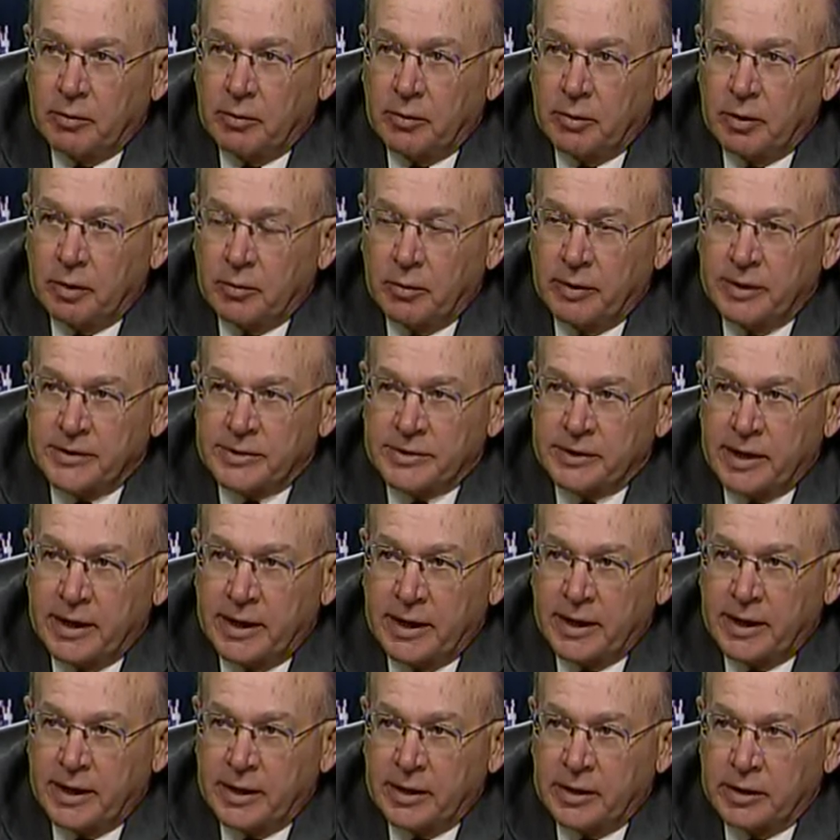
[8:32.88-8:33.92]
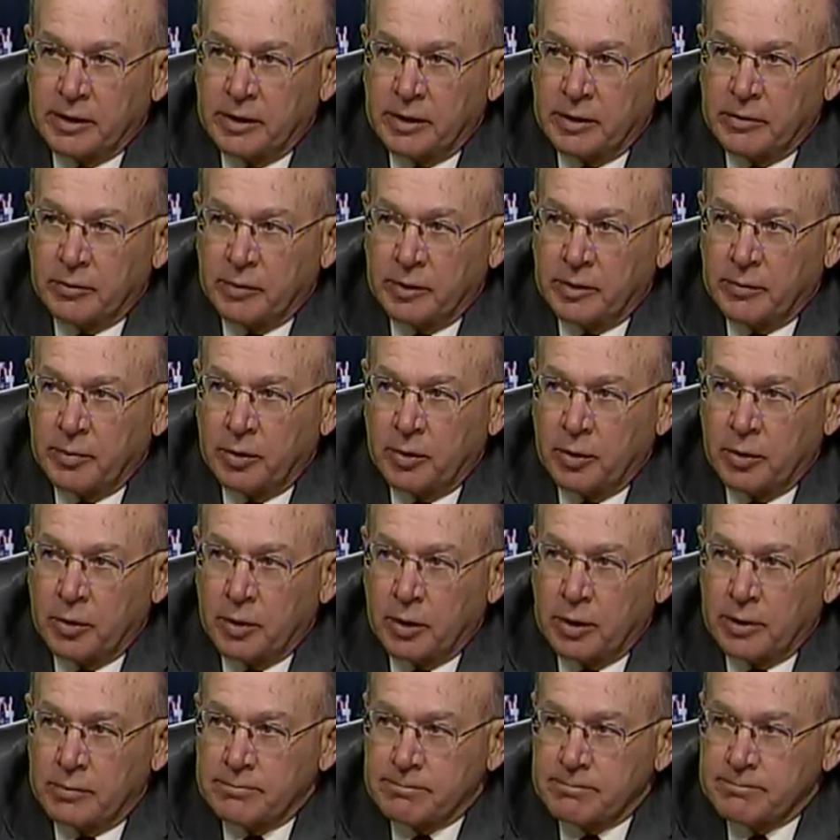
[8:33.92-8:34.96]
we say in the
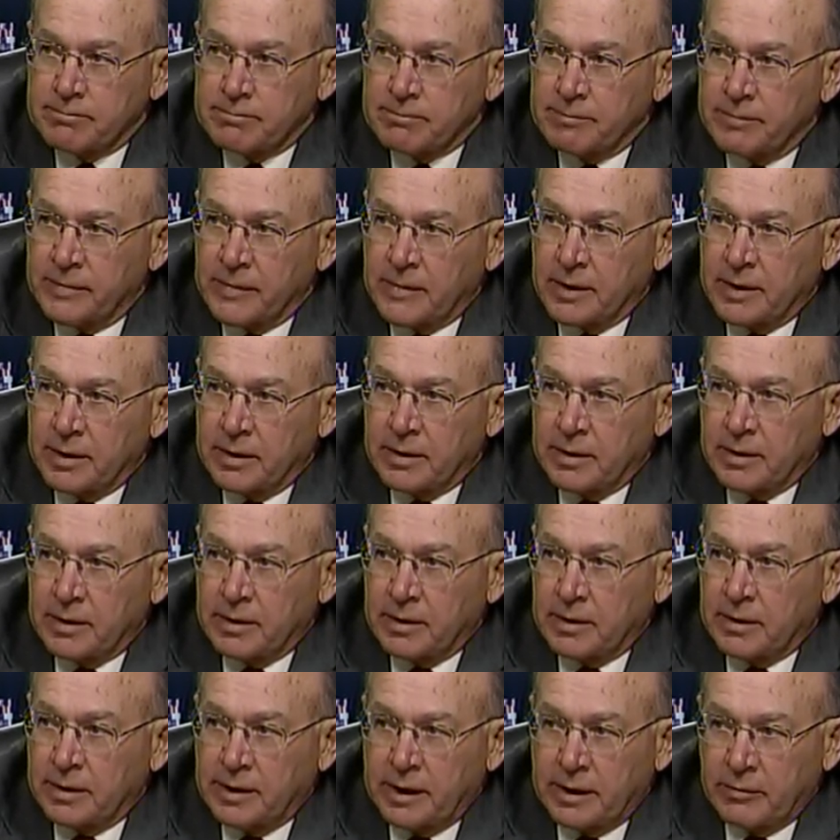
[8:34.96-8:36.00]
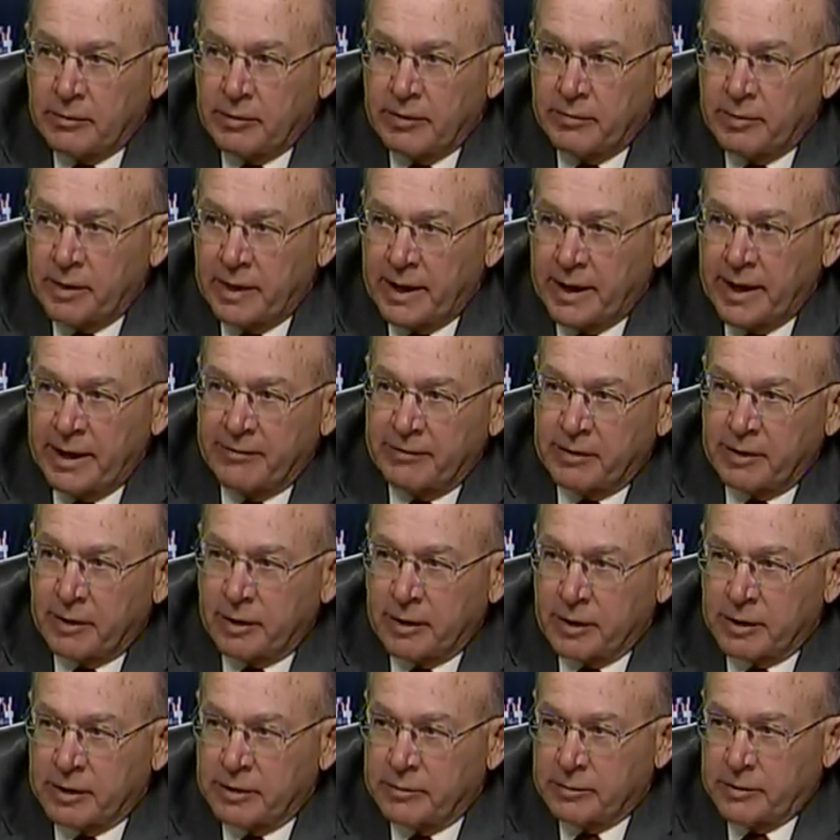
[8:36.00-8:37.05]
report that we've been having
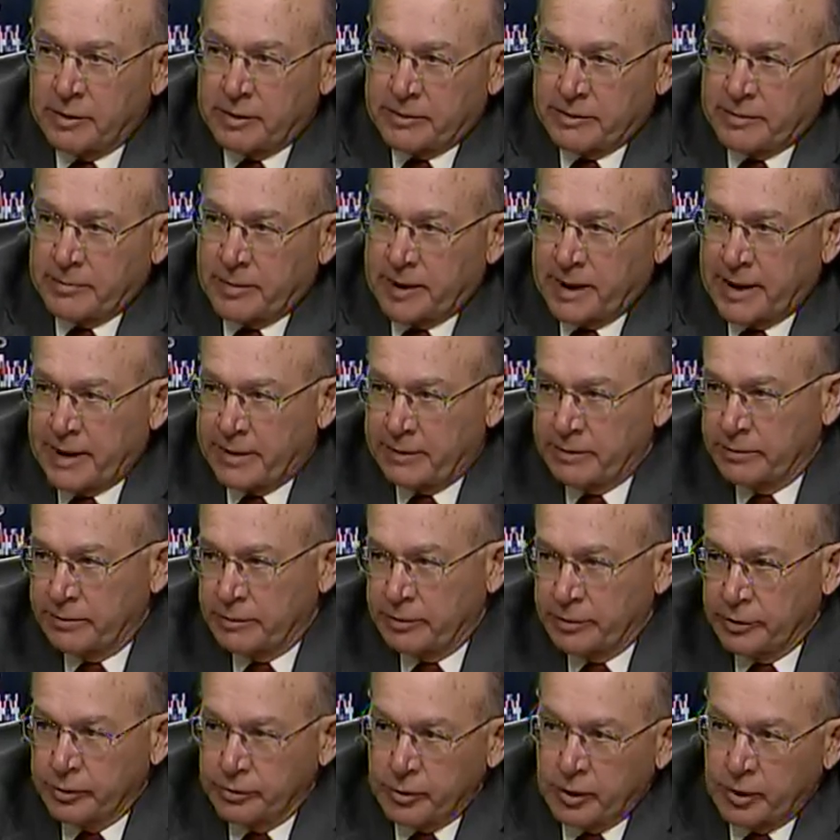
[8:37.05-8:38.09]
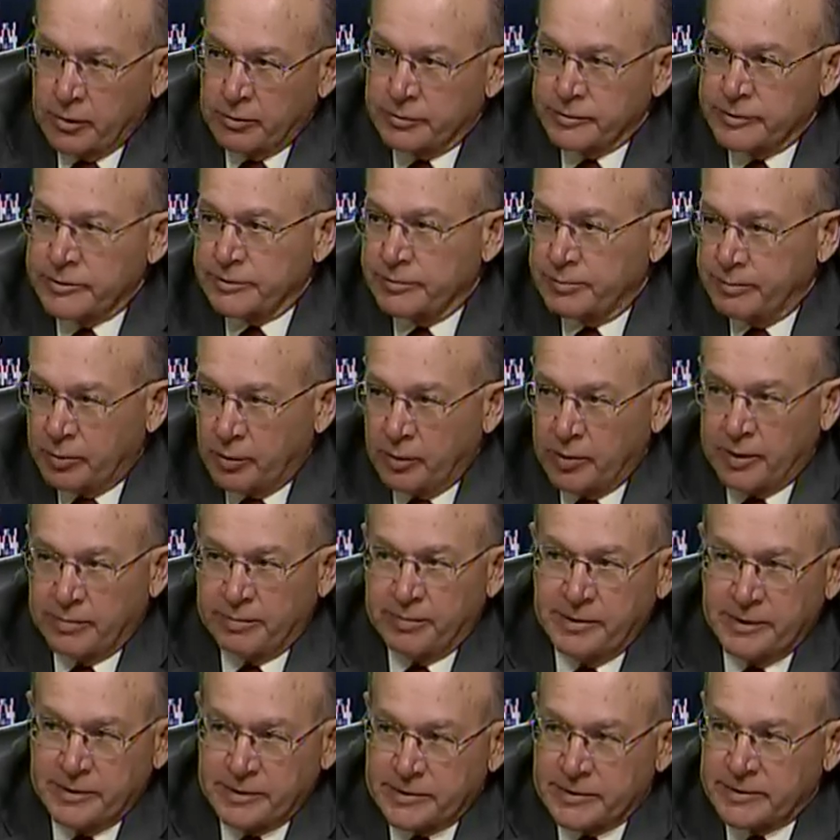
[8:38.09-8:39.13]
arguments about who owns what
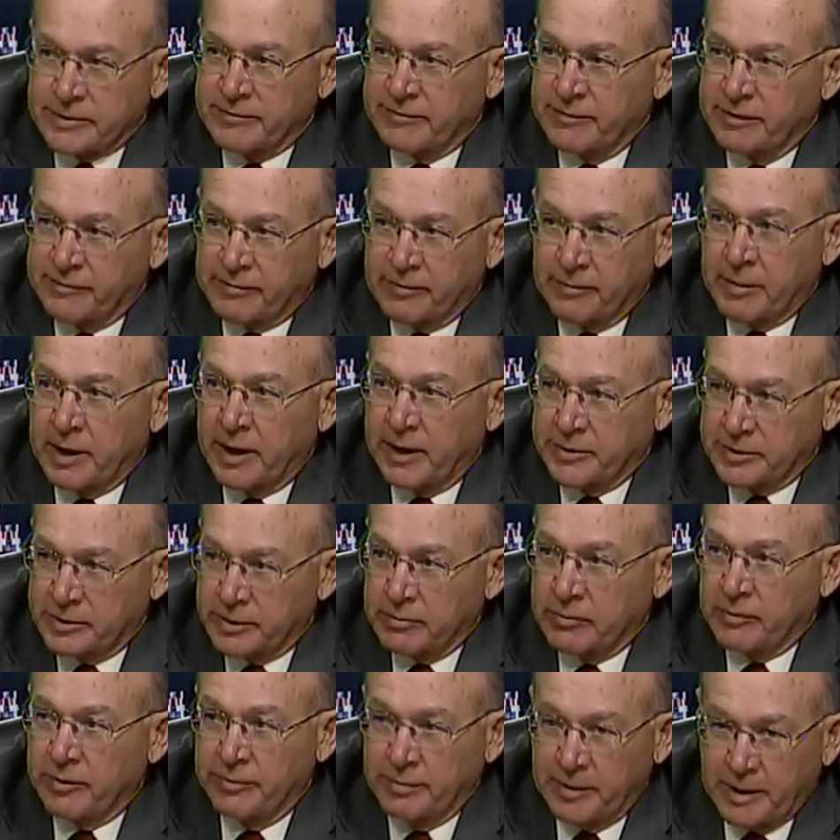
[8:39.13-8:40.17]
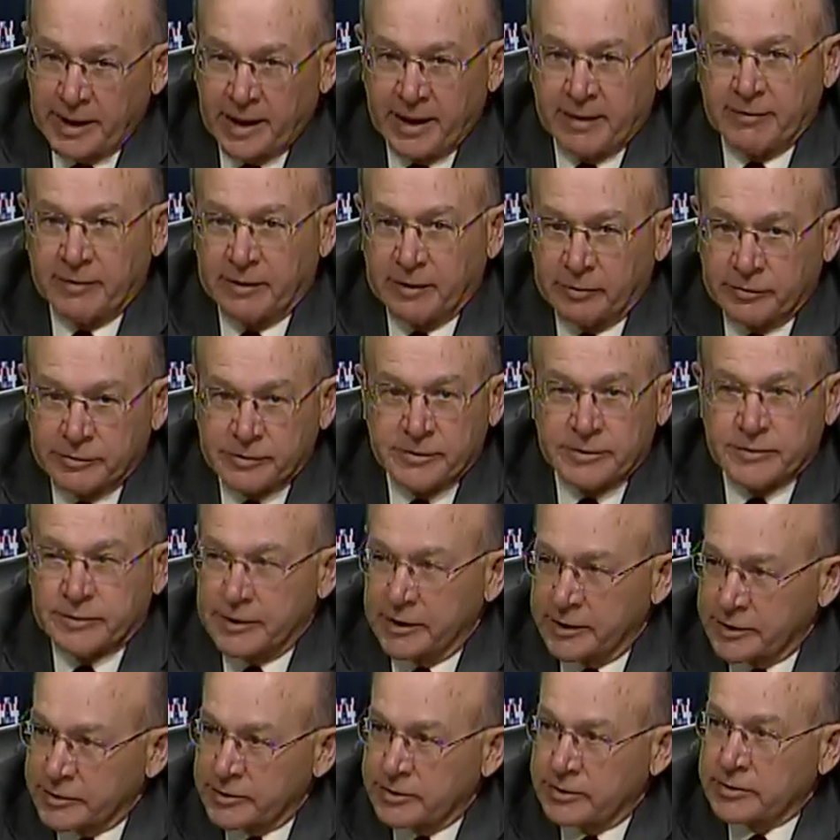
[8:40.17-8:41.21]
pieces of information. We've been having those
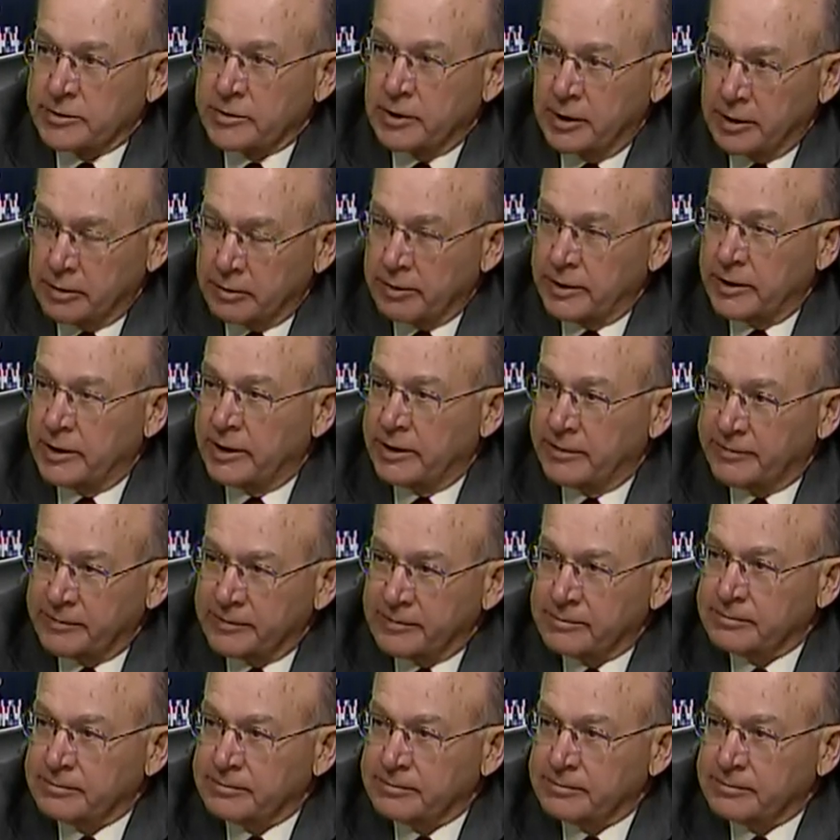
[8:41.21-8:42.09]
discussions long enough.